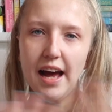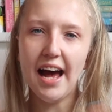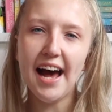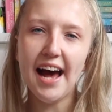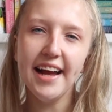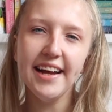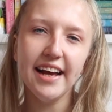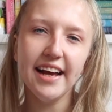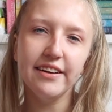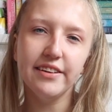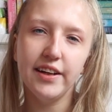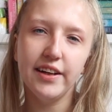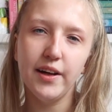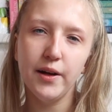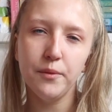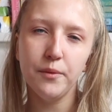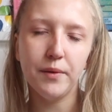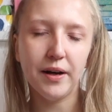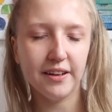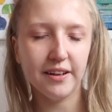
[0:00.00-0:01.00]
Hi, hello,
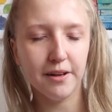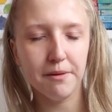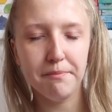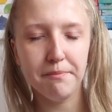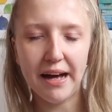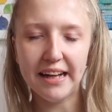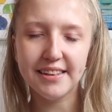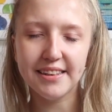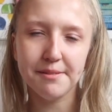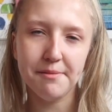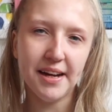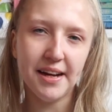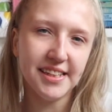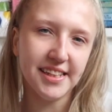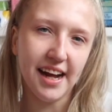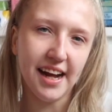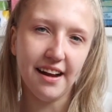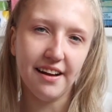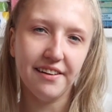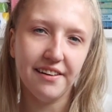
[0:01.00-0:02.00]
welcome back to my
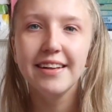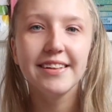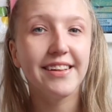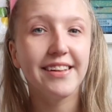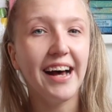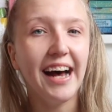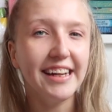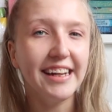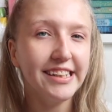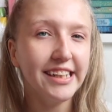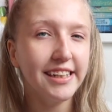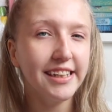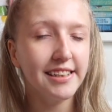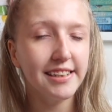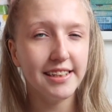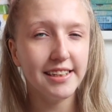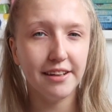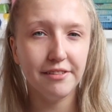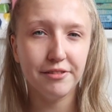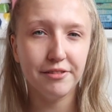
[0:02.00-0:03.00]
channel. So as you can
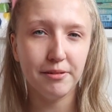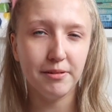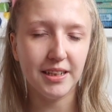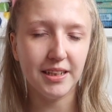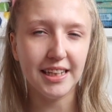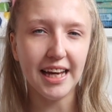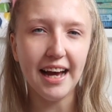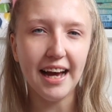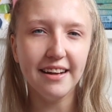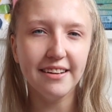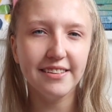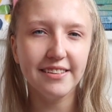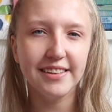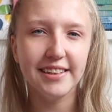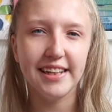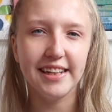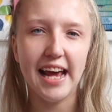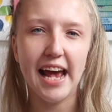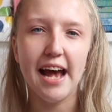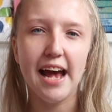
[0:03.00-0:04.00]
see from the title,
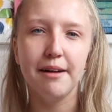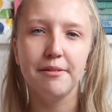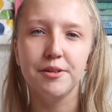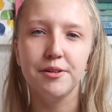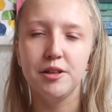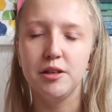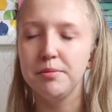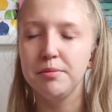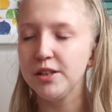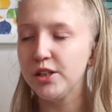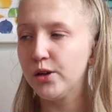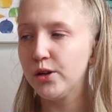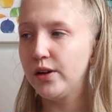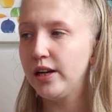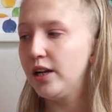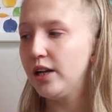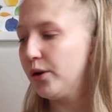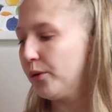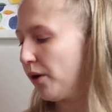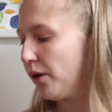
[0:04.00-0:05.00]
today I'm going to be showing
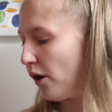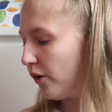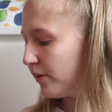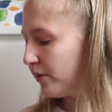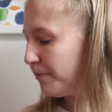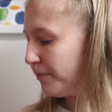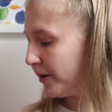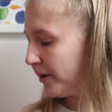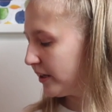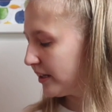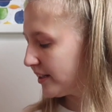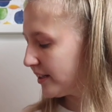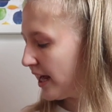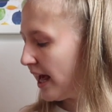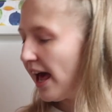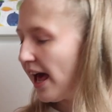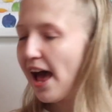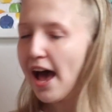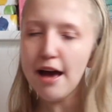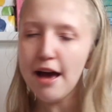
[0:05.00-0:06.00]
you all the books
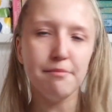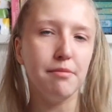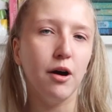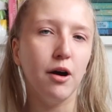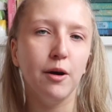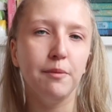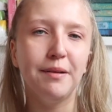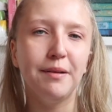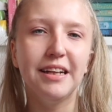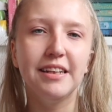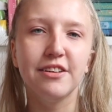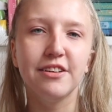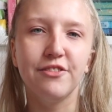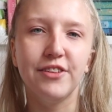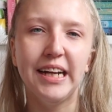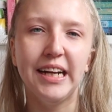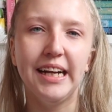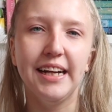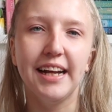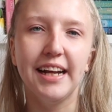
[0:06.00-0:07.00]
I'm hoping to
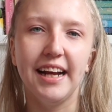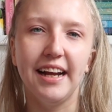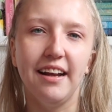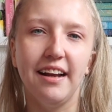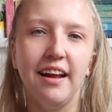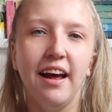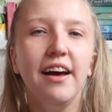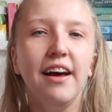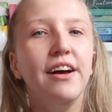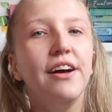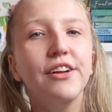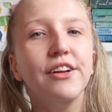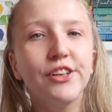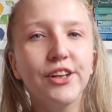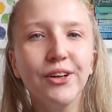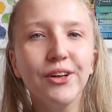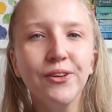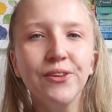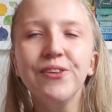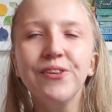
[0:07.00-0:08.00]
read in
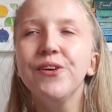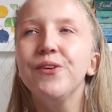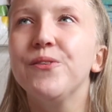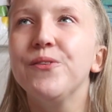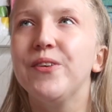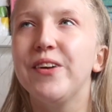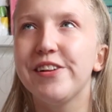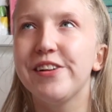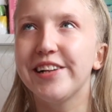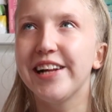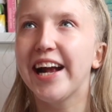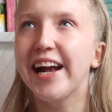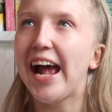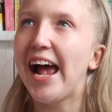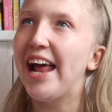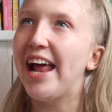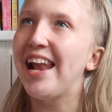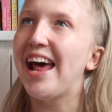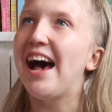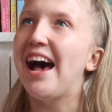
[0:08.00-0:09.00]
June. Once
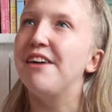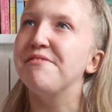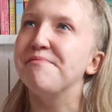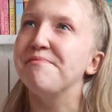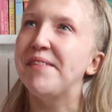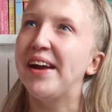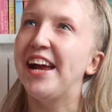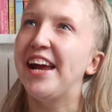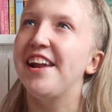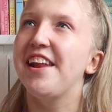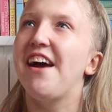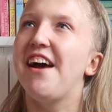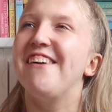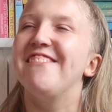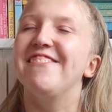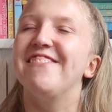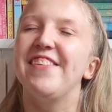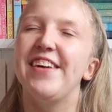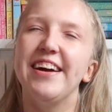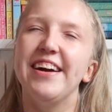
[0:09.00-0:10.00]
again, I've made a
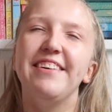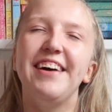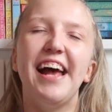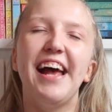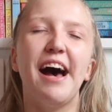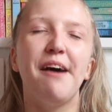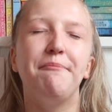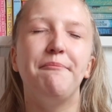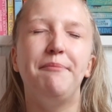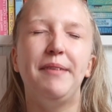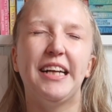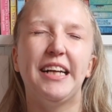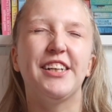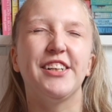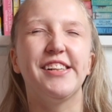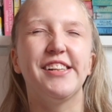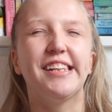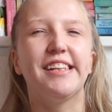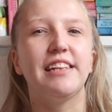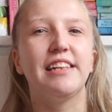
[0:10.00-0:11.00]
really
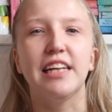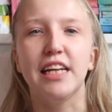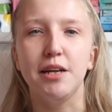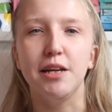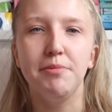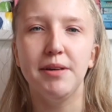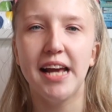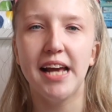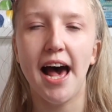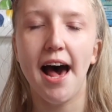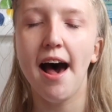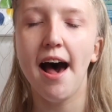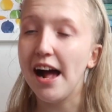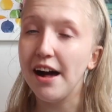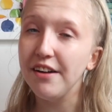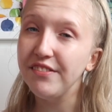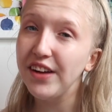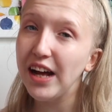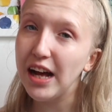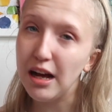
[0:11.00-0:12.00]
ambitious TBR. I
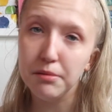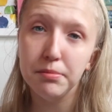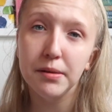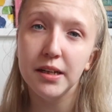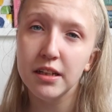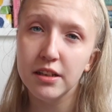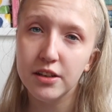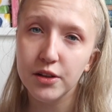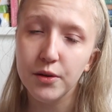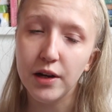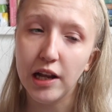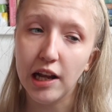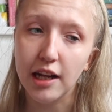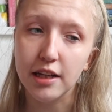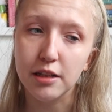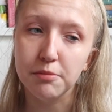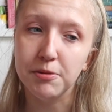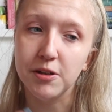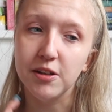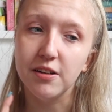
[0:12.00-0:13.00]
have a habit of doing
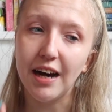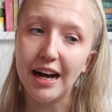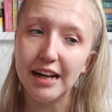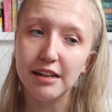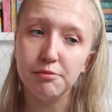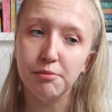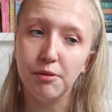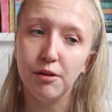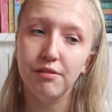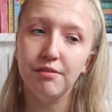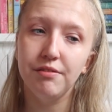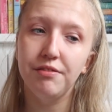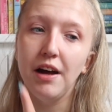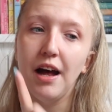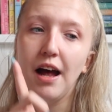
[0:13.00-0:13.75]
this, but last month